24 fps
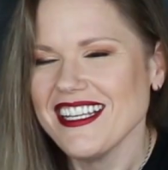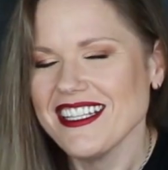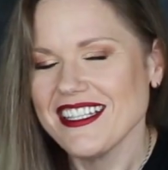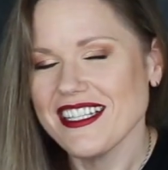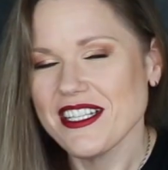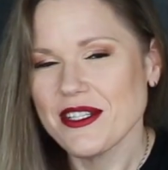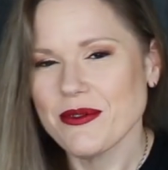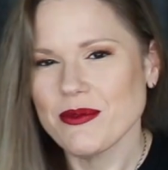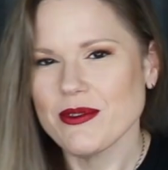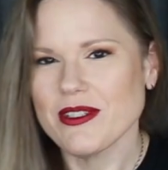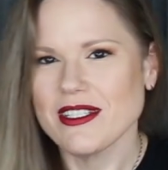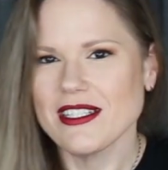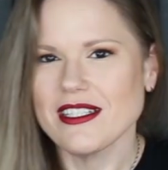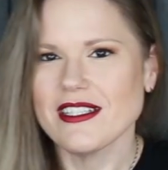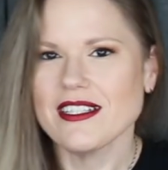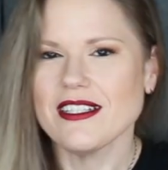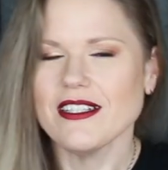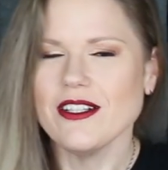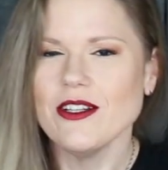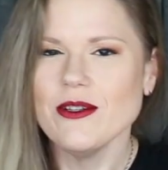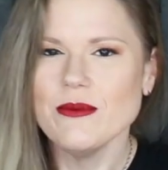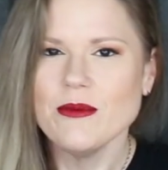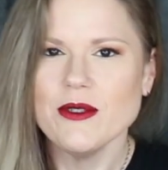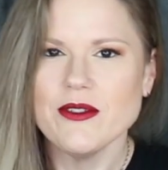This was a
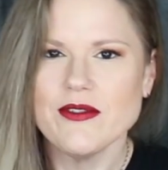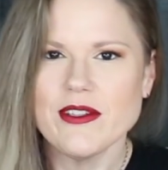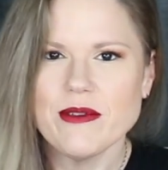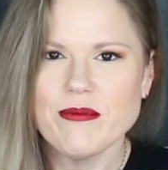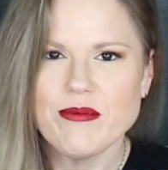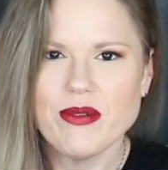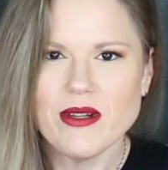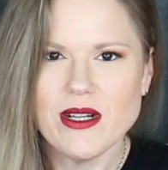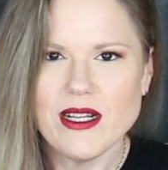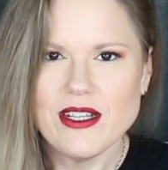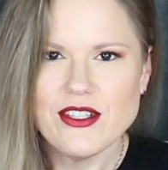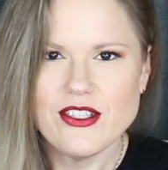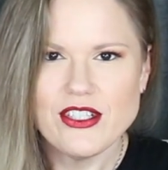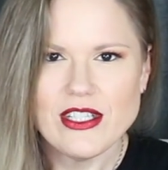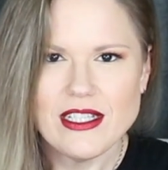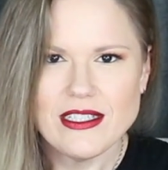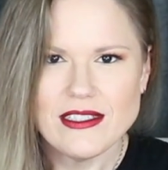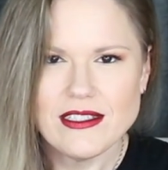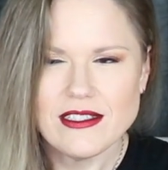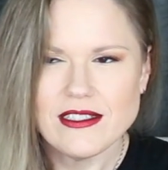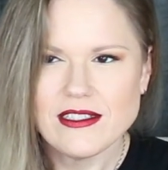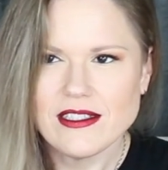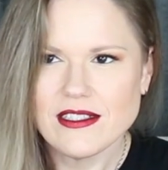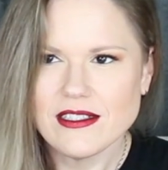slow-moving
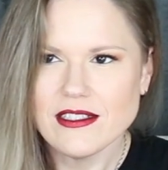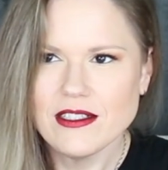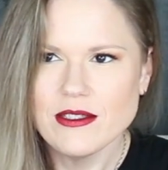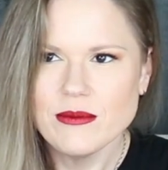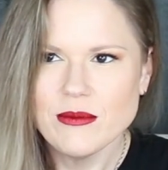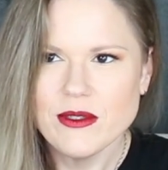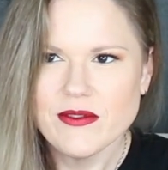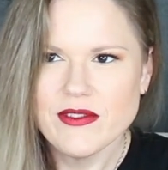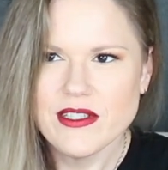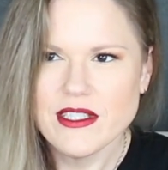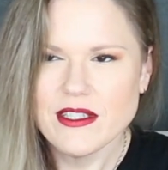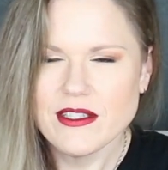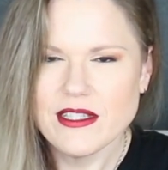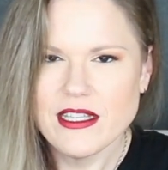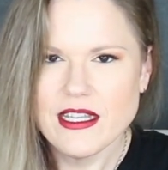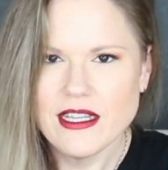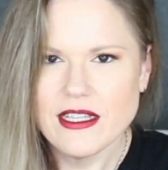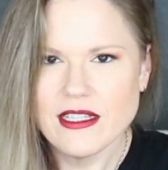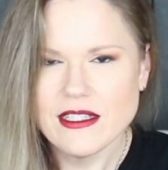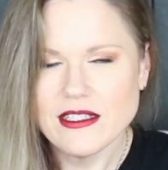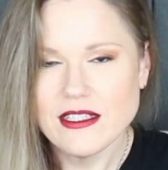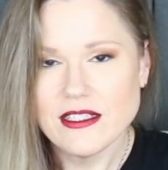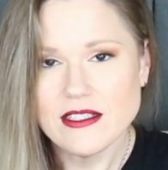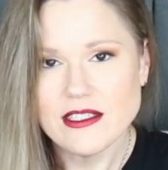project, a slow-moving
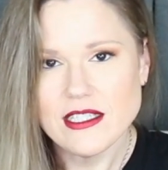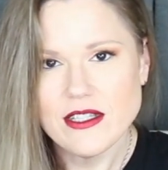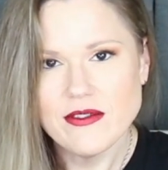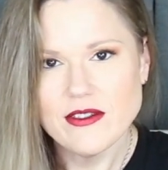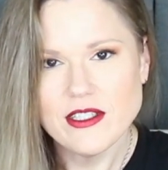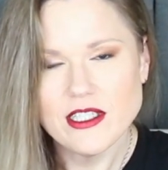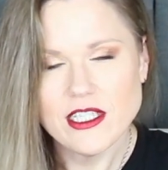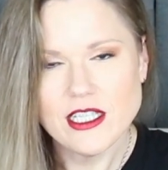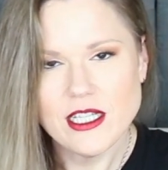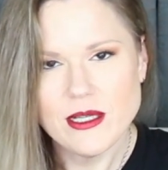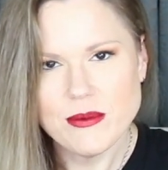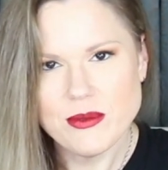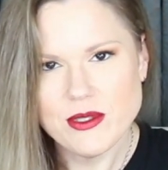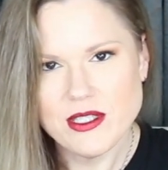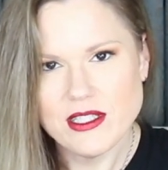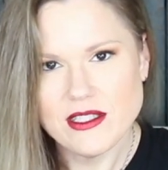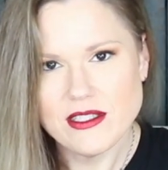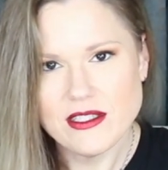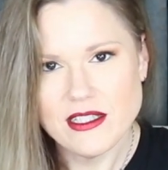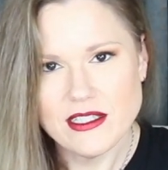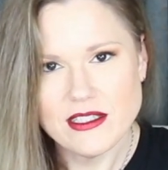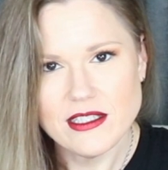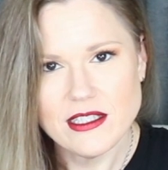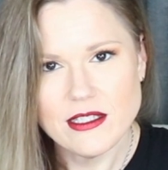thing. The Seven of Cups
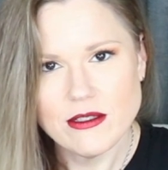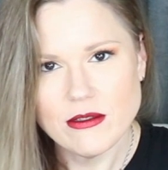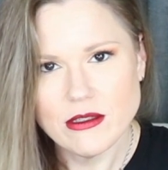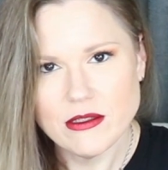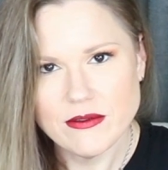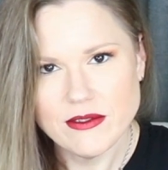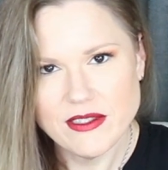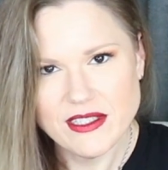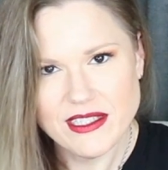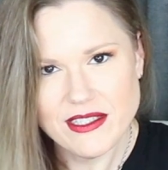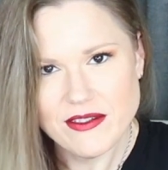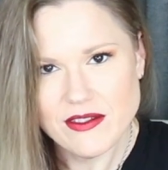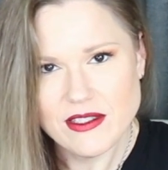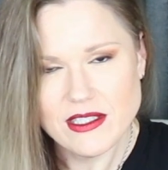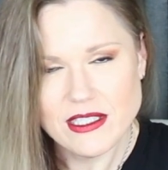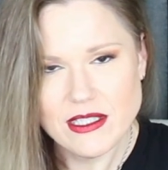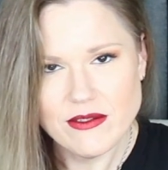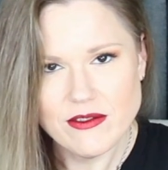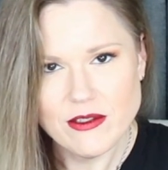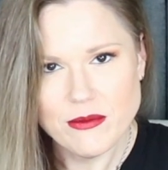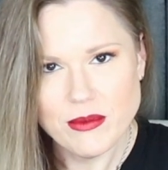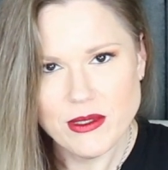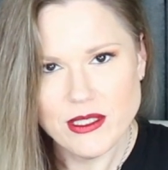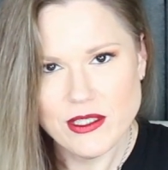is like the equivalent of the
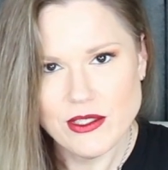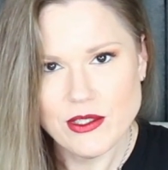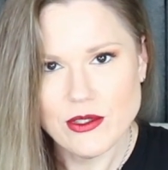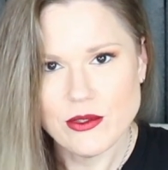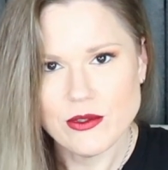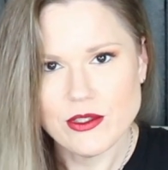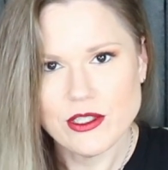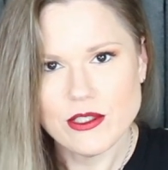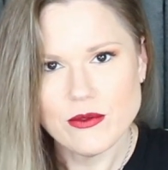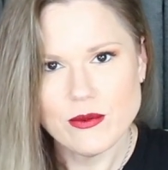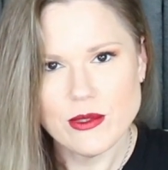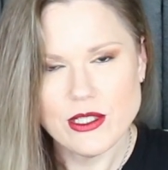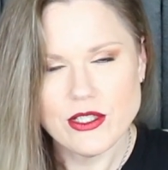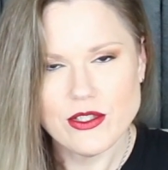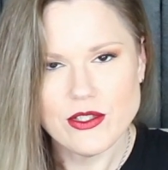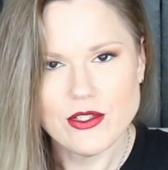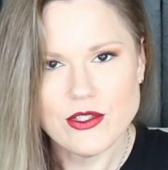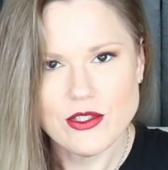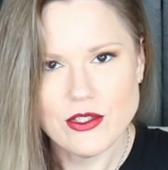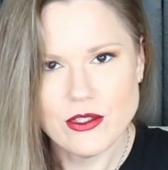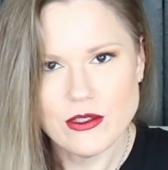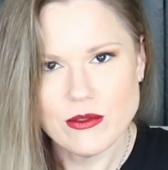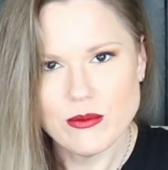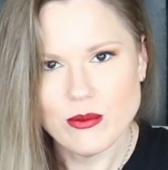Seven of Pentacles. It reached a
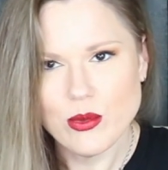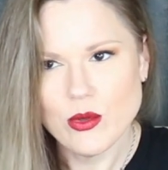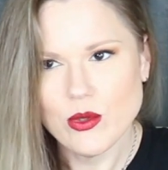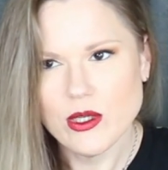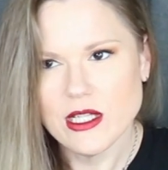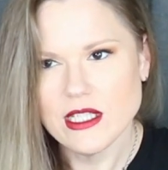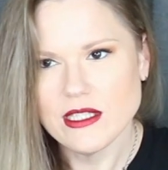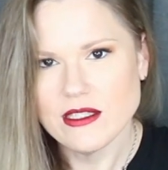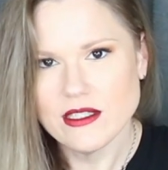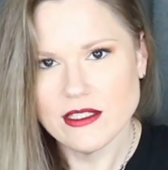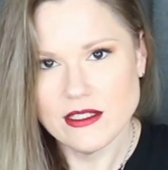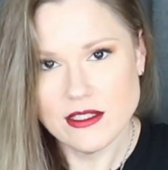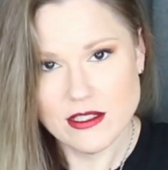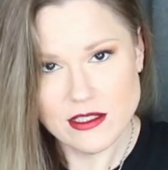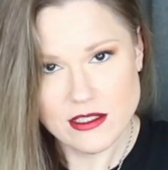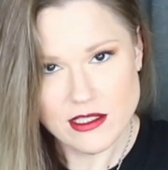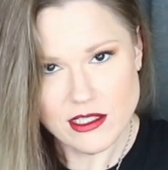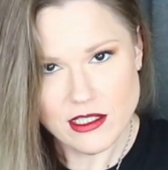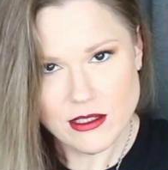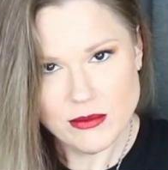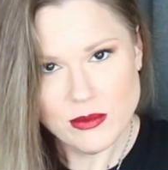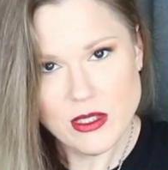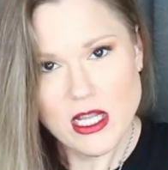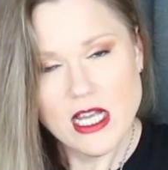certain point and then it
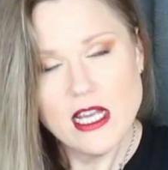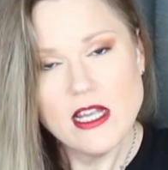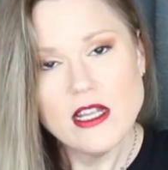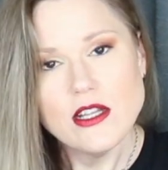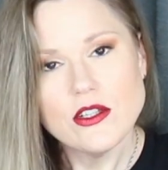stopped.